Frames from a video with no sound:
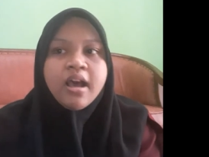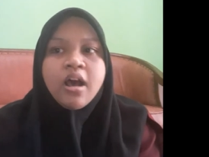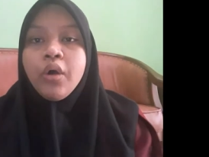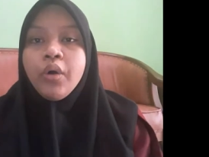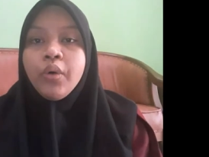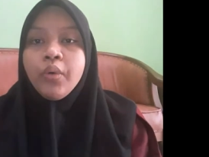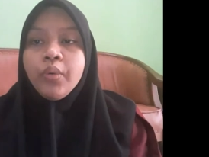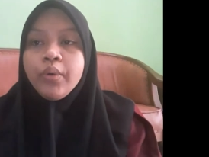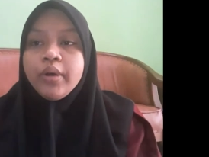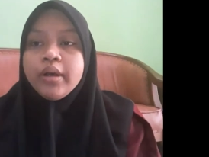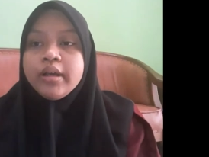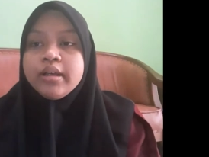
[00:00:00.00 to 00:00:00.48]

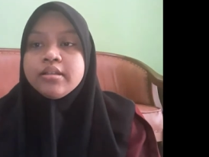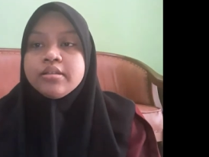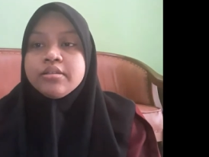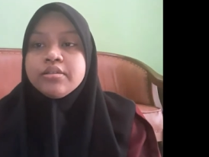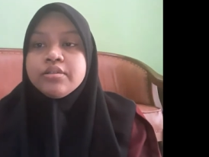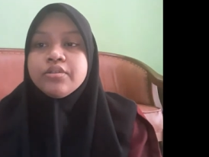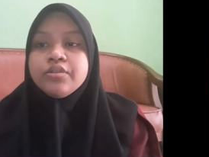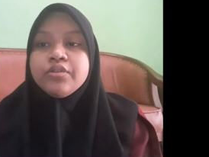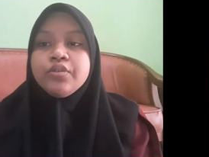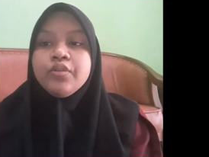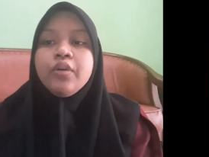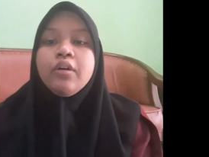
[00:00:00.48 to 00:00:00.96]

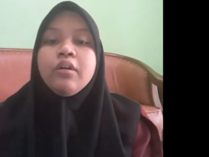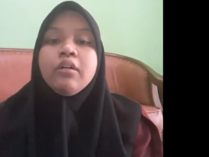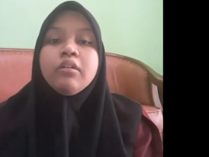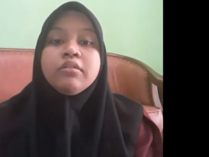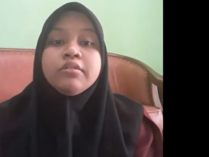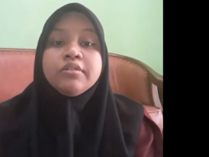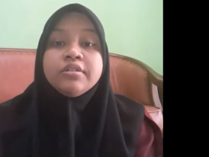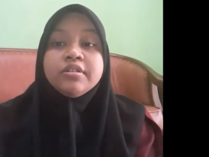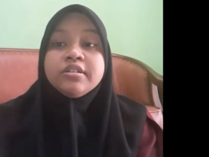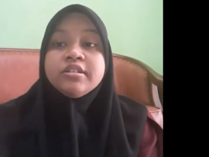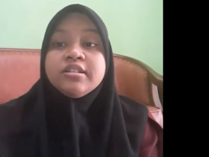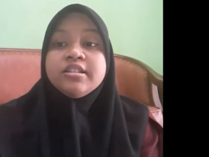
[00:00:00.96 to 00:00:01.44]
Once you
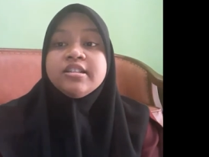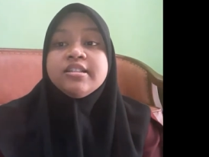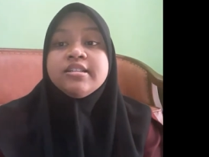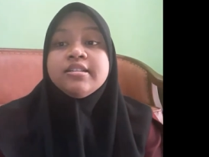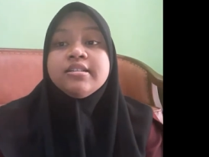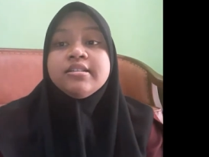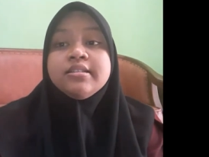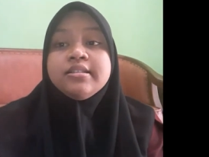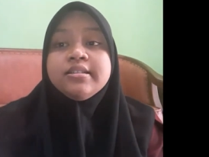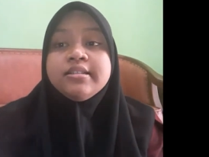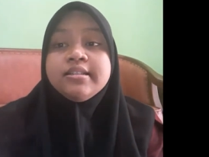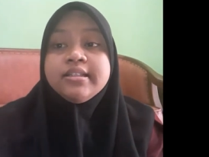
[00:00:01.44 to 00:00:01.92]
already
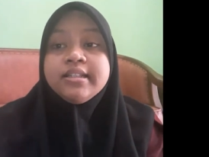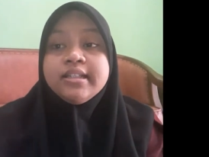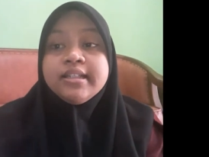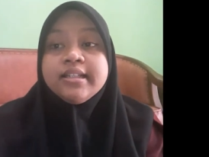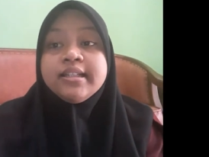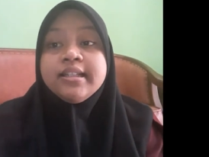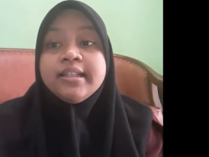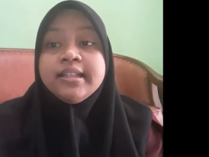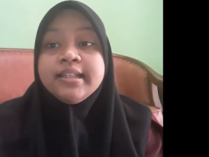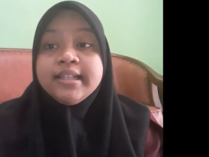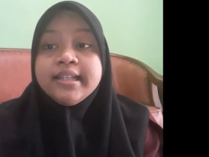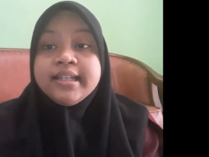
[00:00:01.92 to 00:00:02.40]

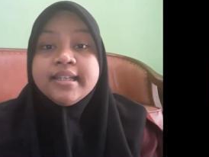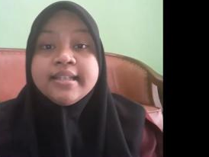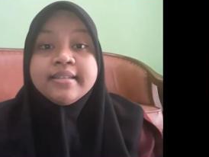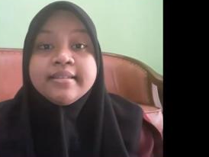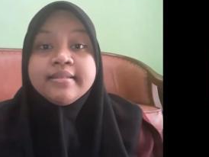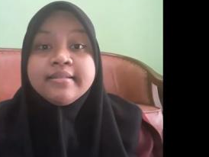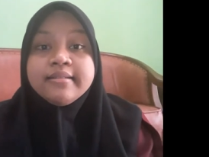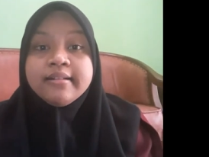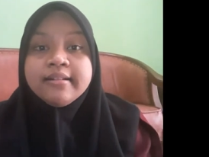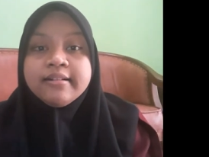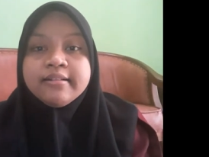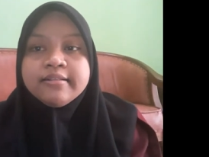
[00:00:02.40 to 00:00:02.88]

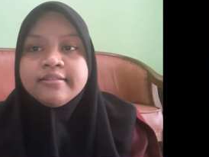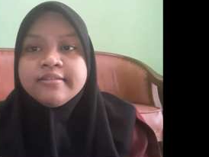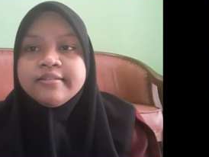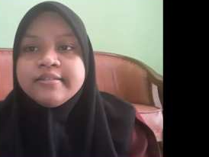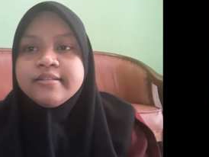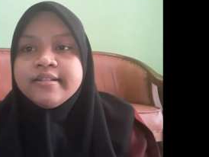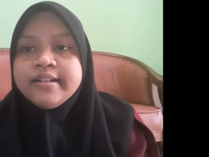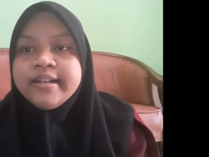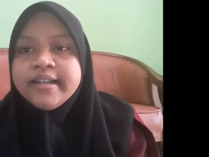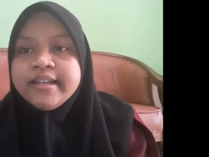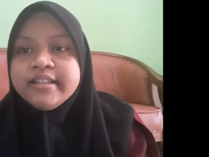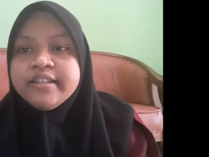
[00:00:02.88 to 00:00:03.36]
list the
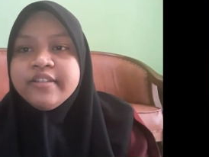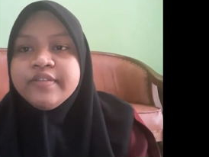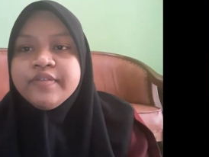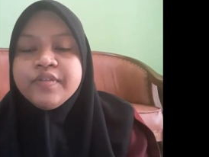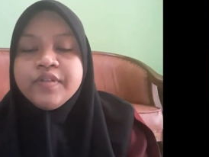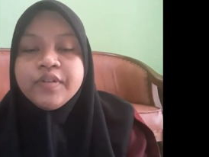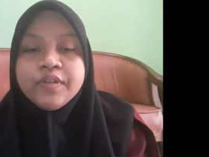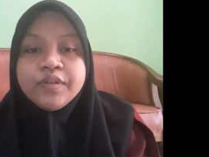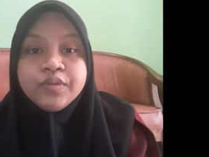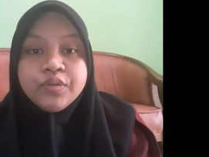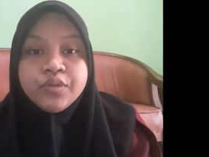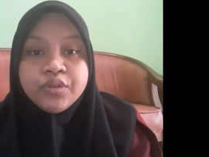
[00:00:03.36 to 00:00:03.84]
alternative
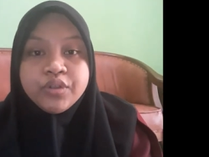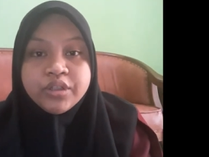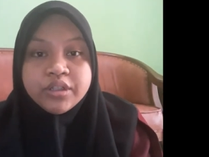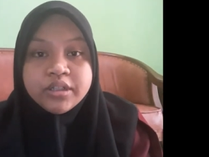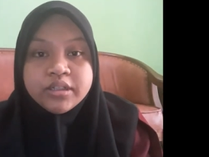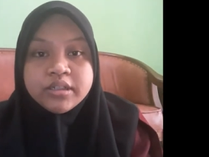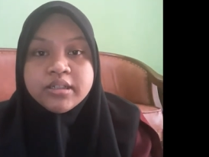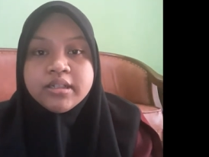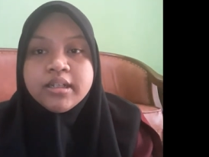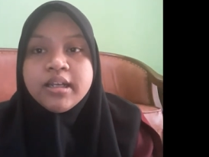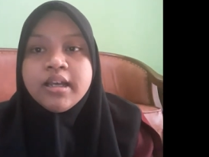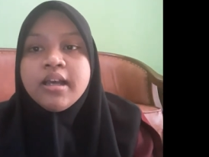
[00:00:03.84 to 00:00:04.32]

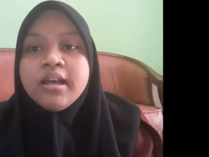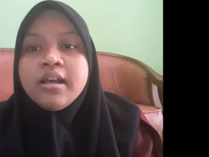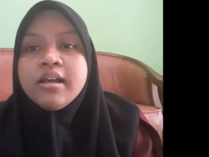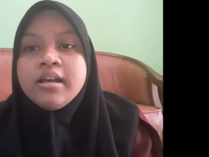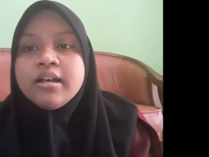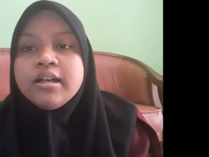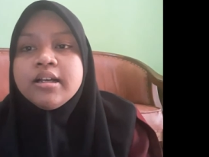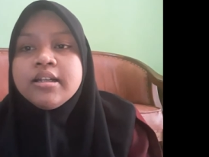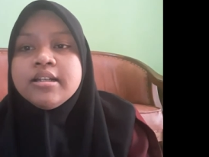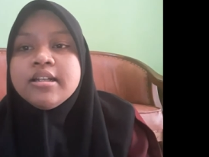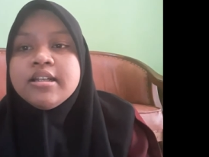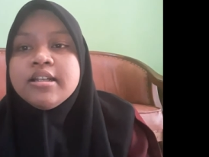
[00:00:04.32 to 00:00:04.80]
solution,
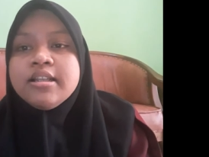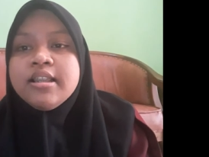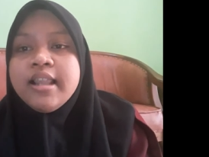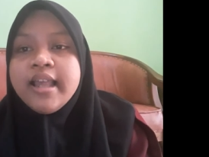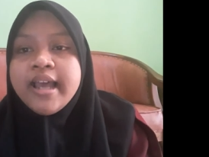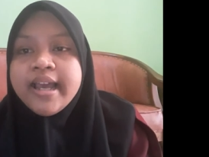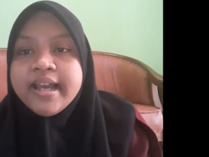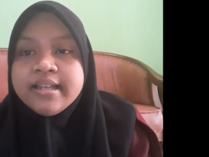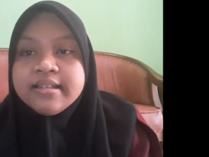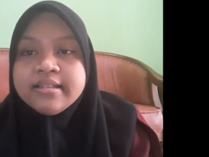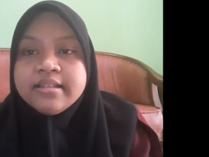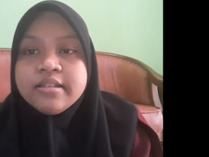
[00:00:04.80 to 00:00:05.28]

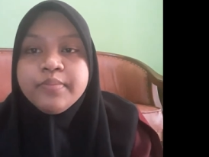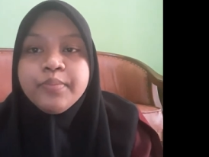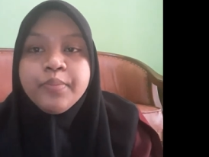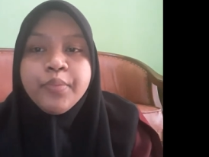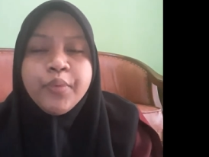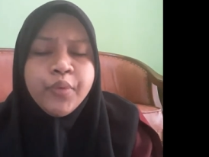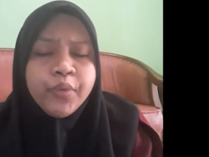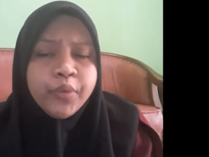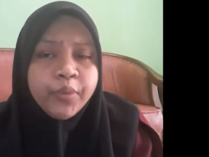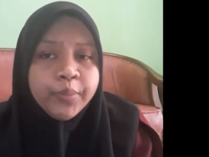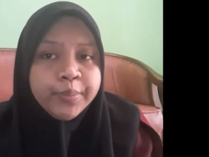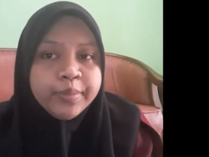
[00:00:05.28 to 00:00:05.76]
analyze it
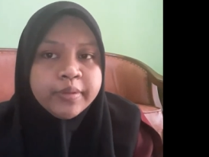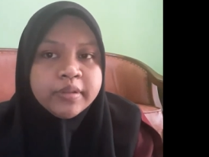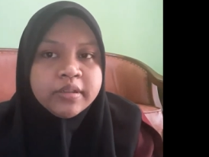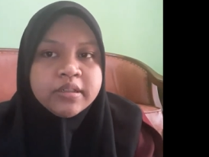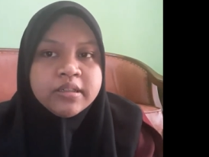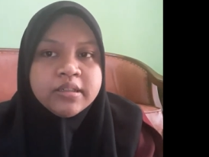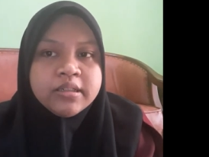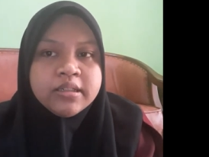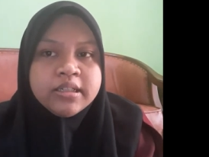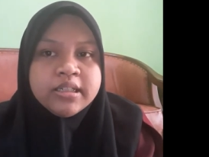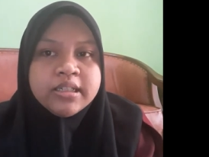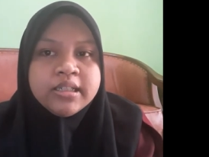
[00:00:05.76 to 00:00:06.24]

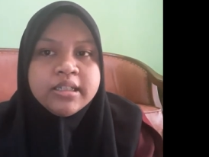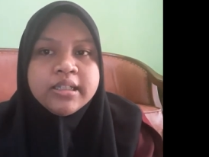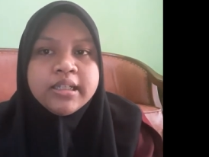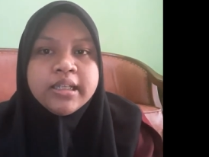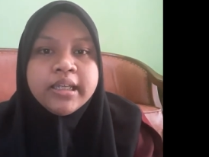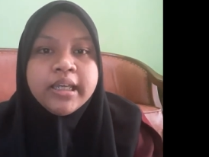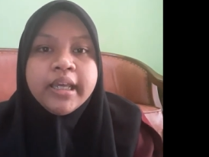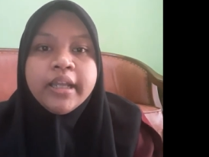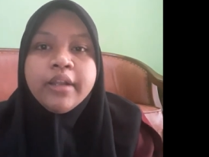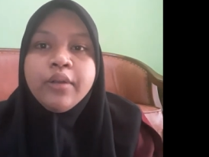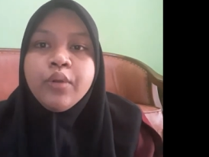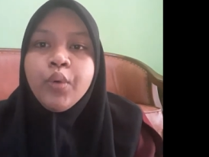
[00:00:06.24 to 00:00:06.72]
properly
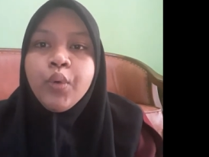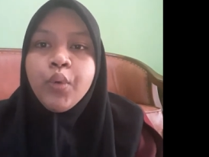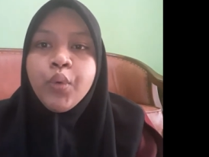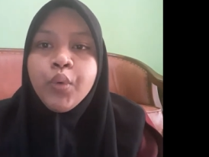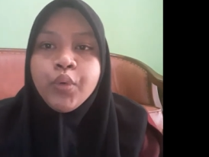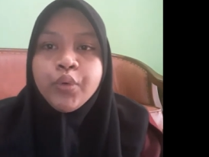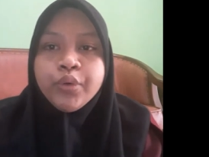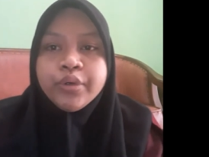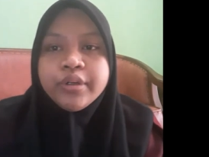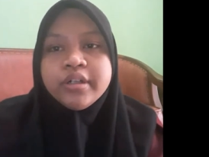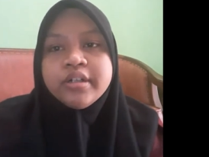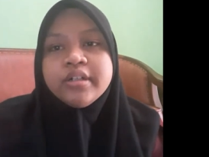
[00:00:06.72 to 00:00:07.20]
in
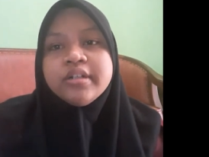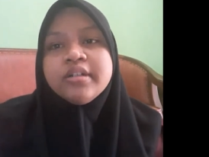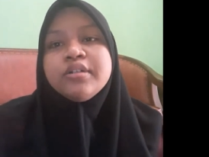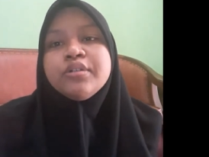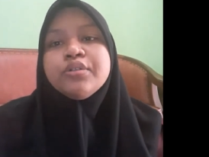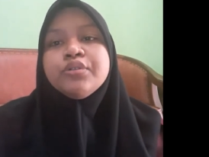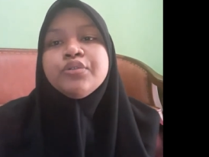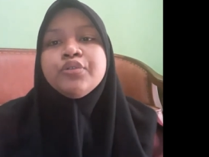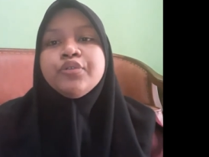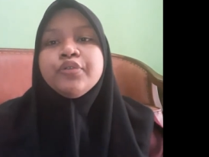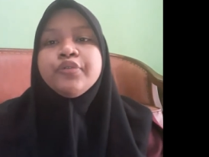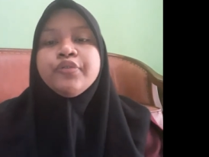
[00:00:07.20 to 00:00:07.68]

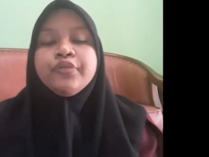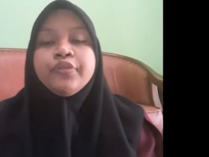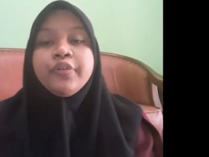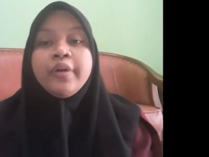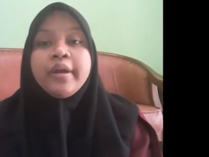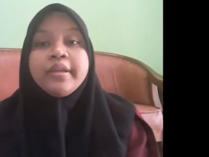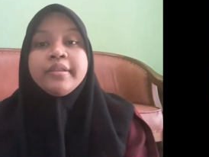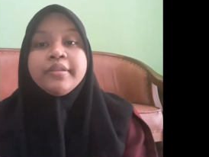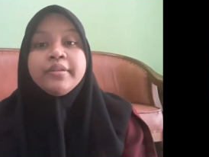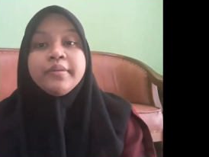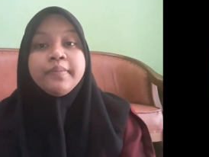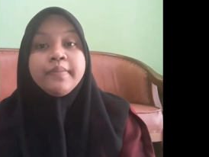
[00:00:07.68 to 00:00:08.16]
order to
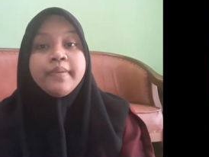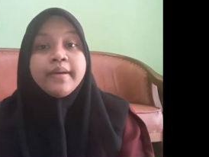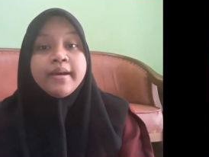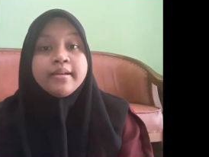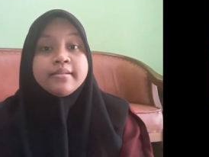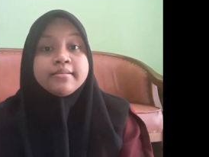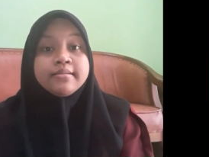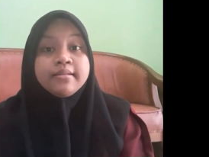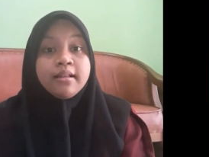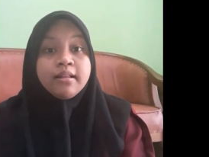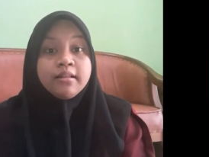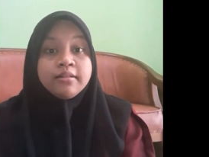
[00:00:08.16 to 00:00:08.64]
find the
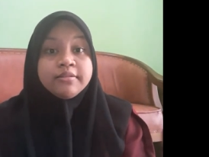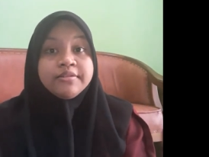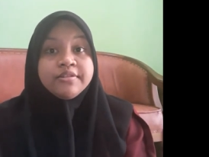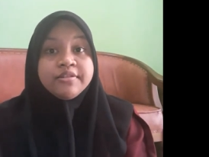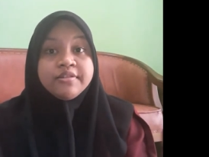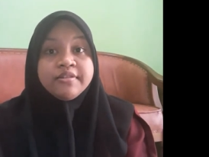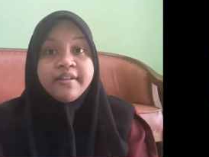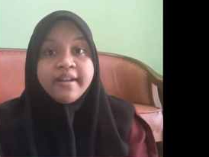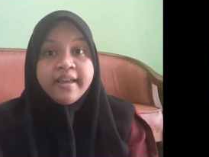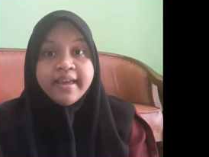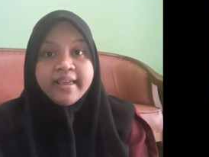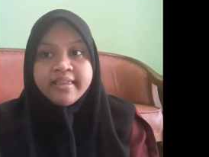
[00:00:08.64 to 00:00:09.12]
best
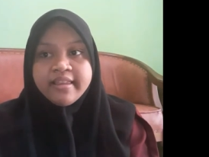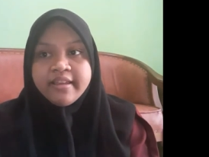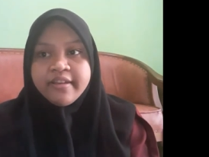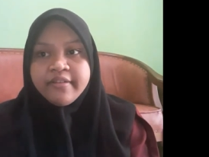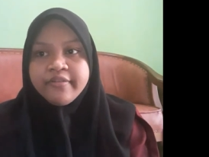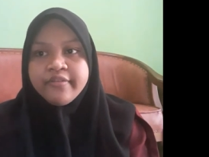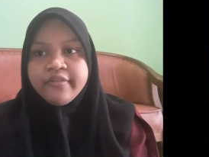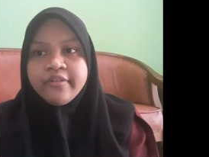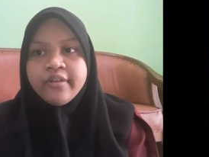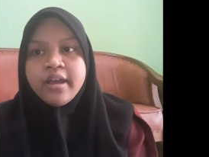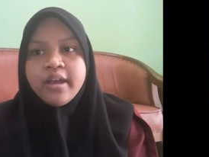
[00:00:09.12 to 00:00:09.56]
alternative.